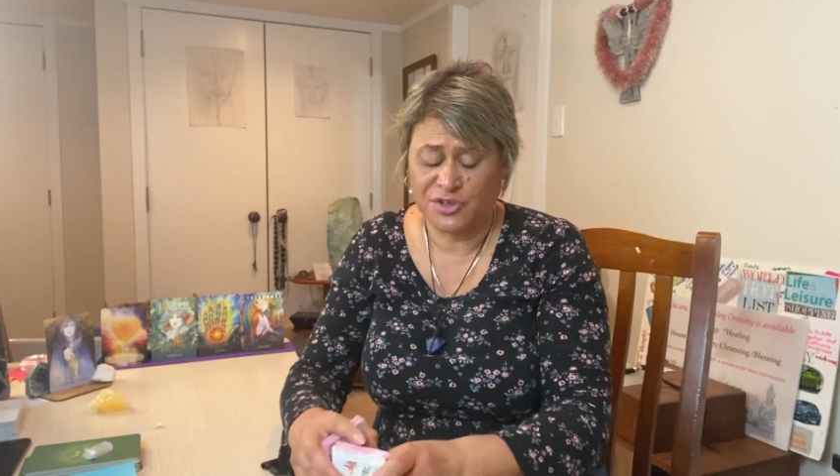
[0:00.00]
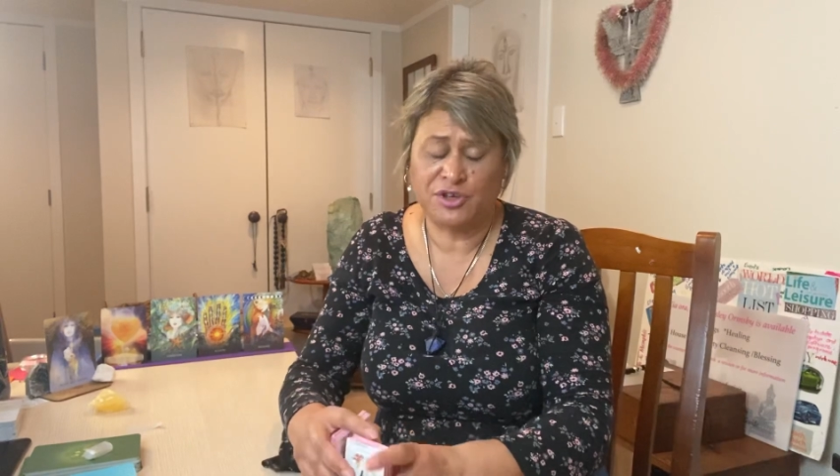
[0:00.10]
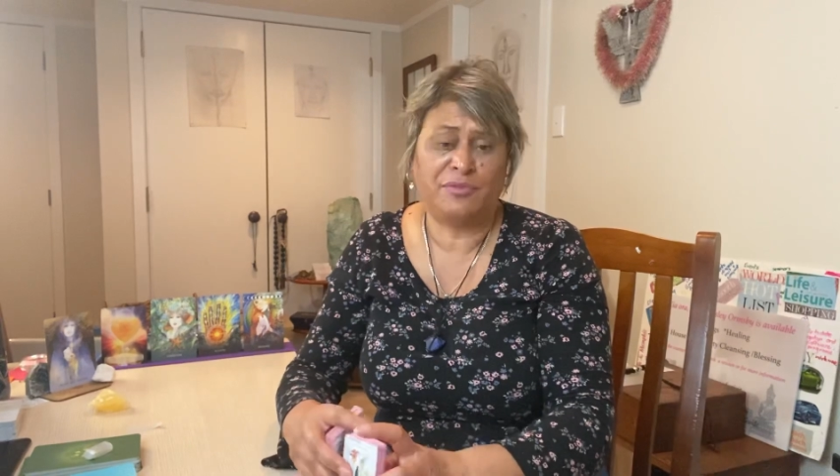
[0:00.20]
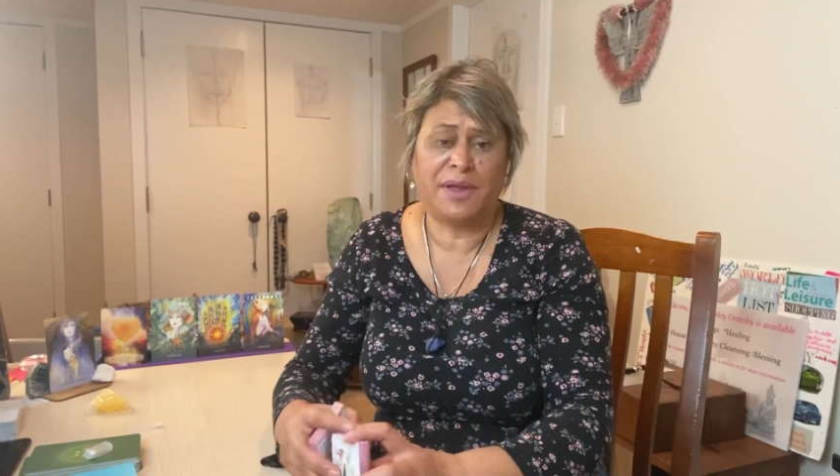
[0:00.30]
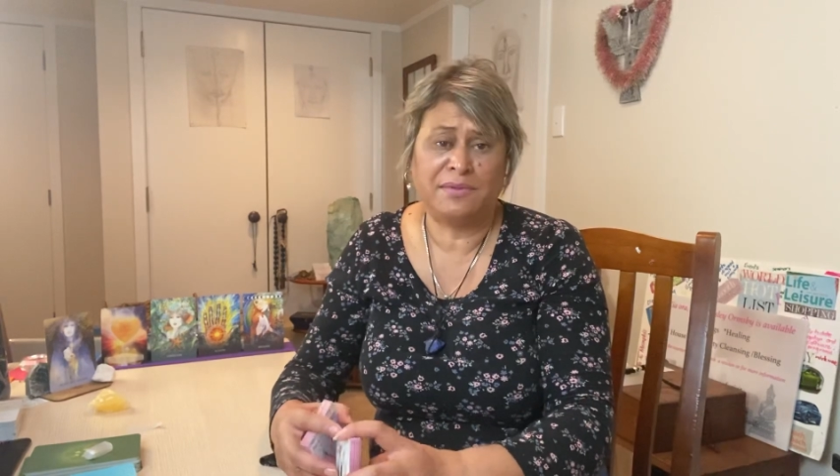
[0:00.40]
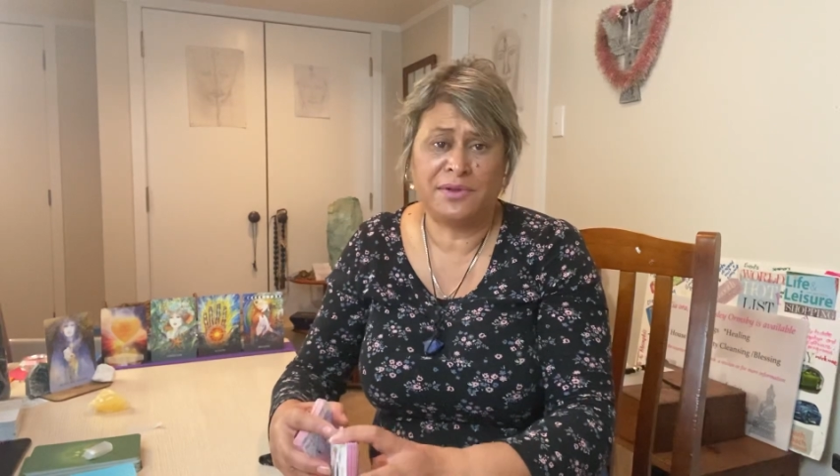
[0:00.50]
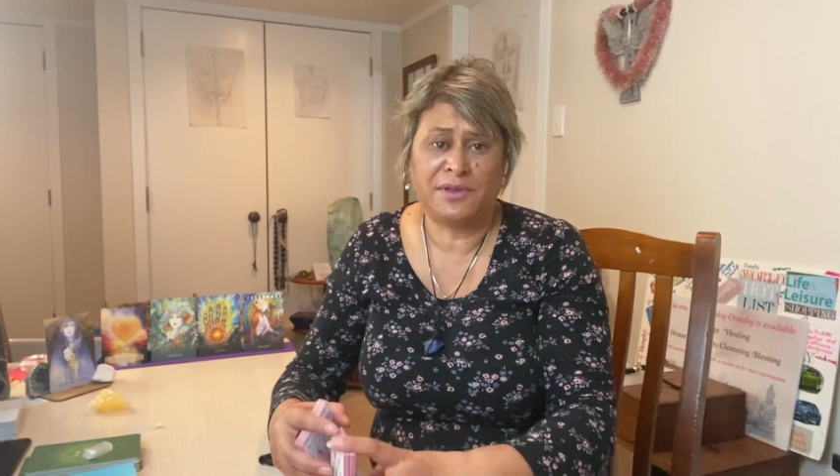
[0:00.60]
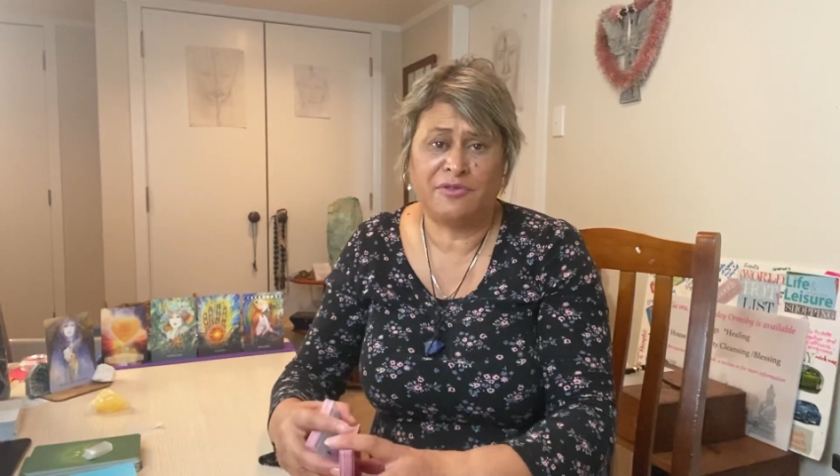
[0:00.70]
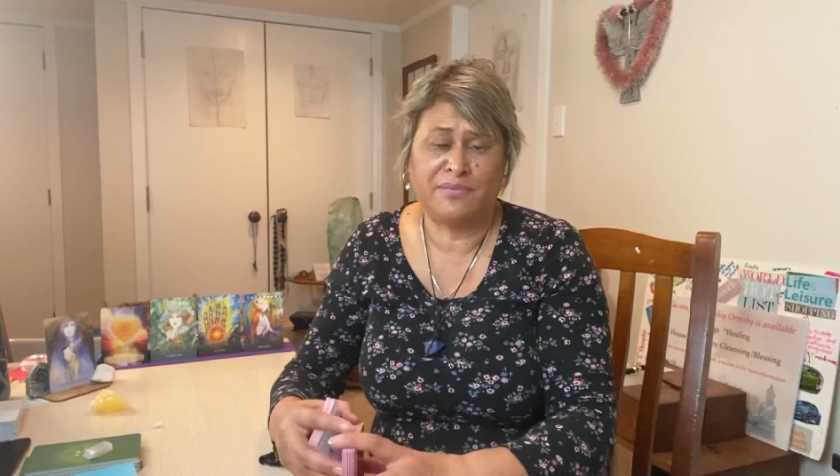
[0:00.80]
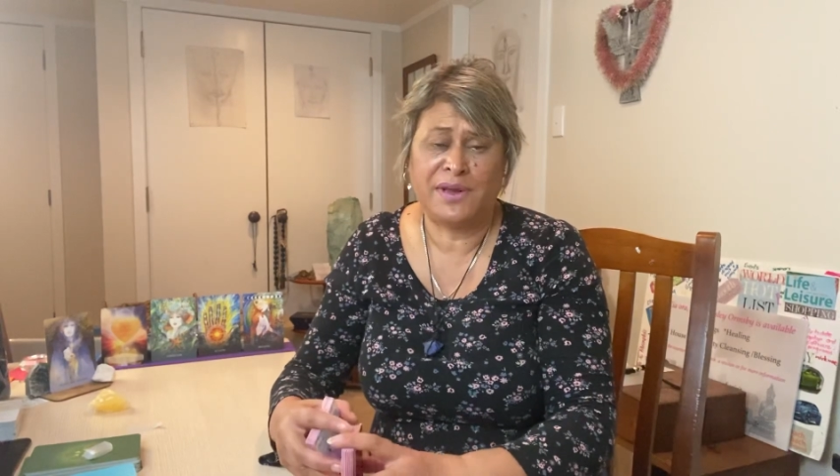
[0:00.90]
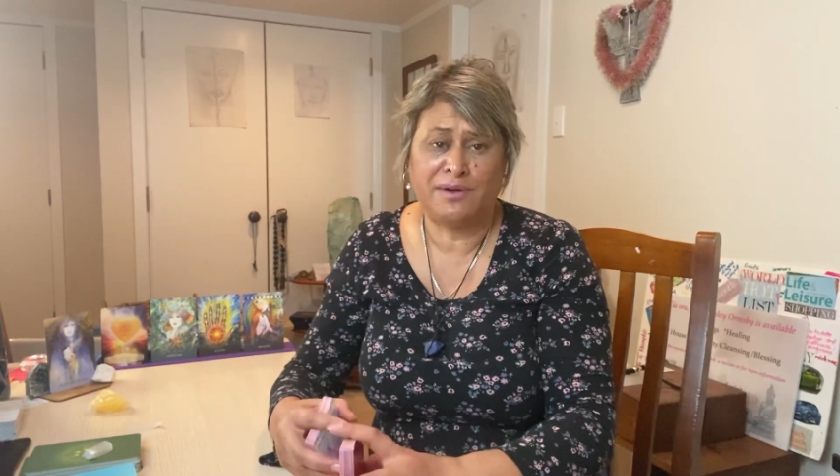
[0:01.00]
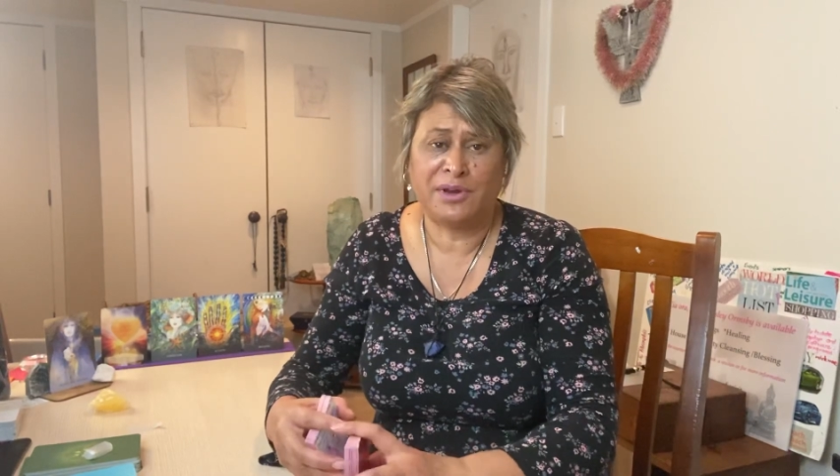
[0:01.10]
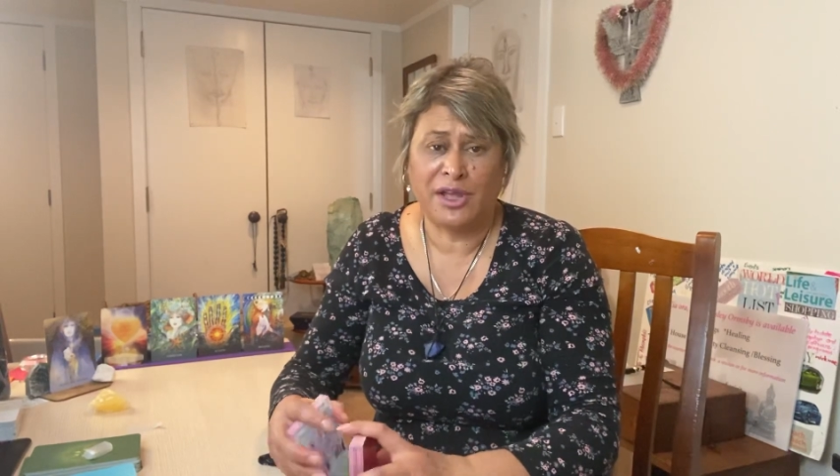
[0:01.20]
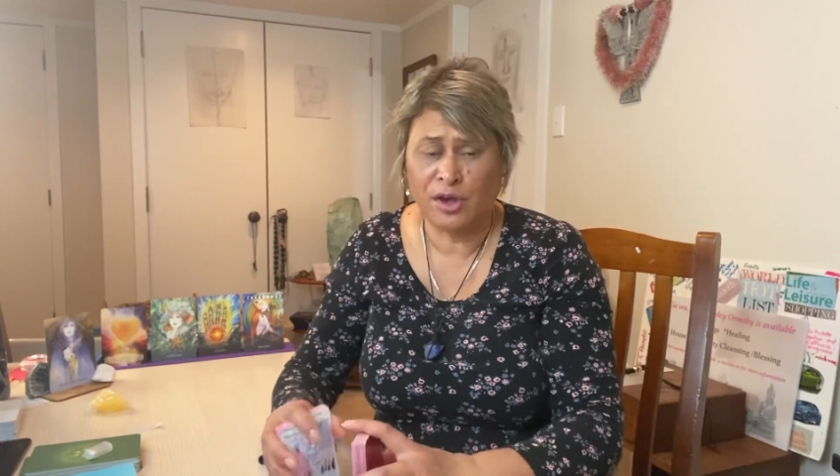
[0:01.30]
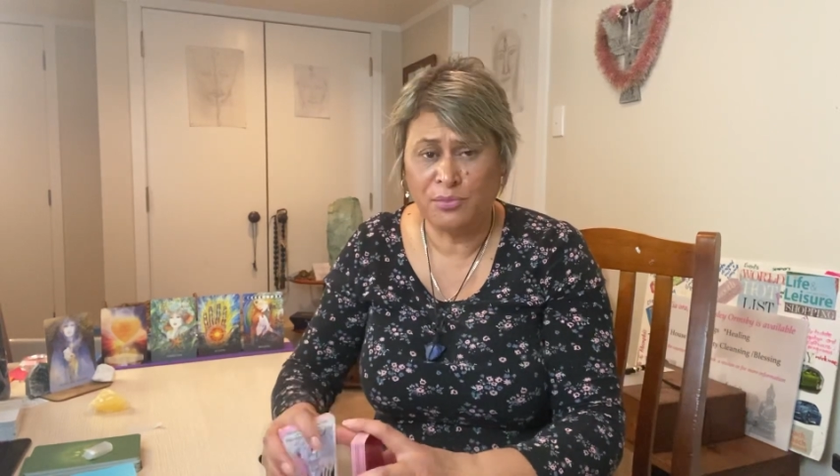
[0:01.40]
that they've been able to
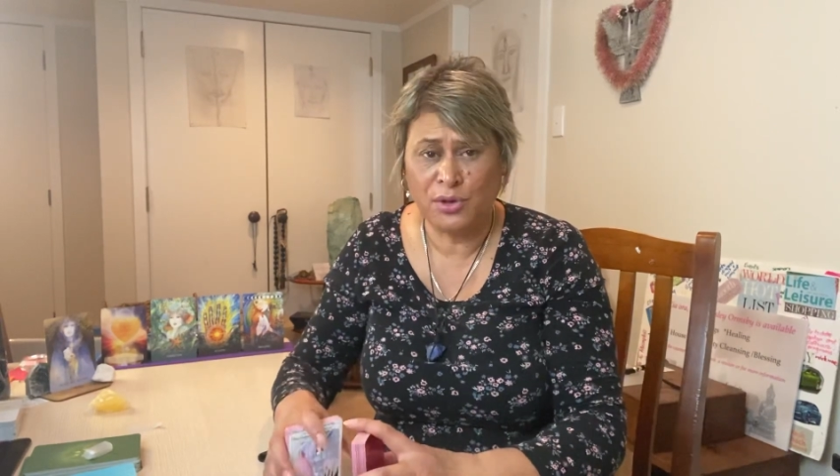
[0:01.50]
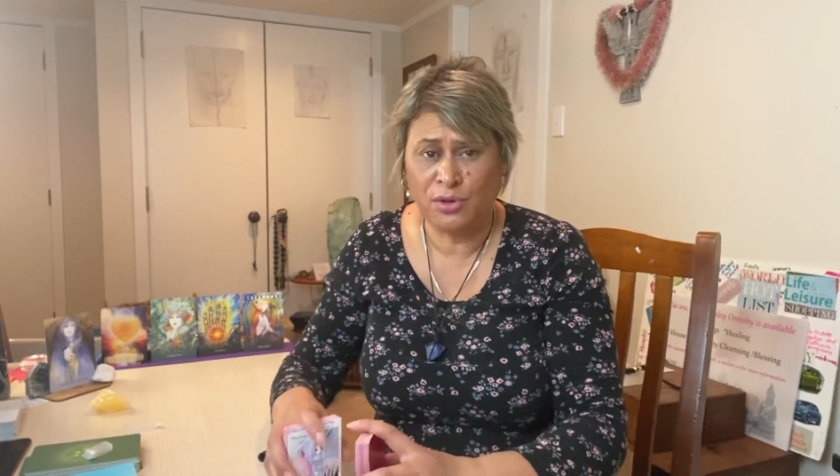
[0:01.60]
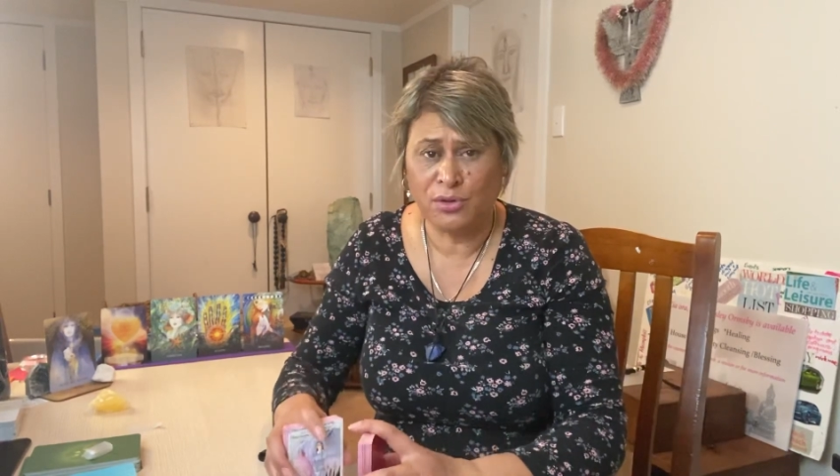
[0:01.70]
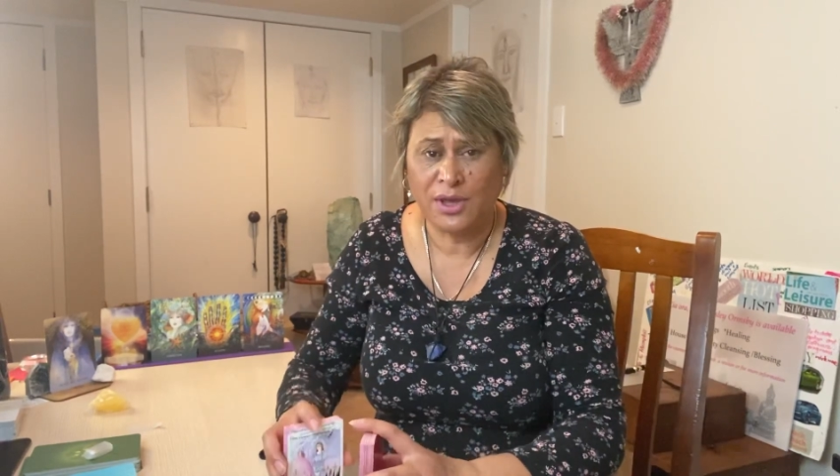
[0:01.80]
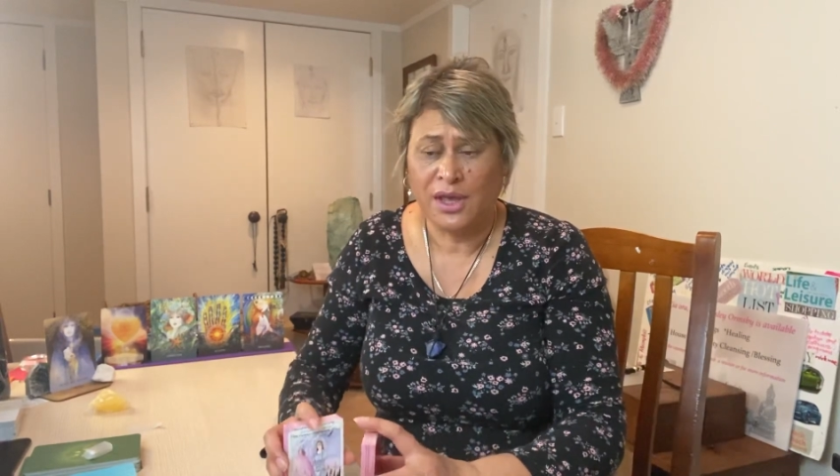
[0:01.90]
help you,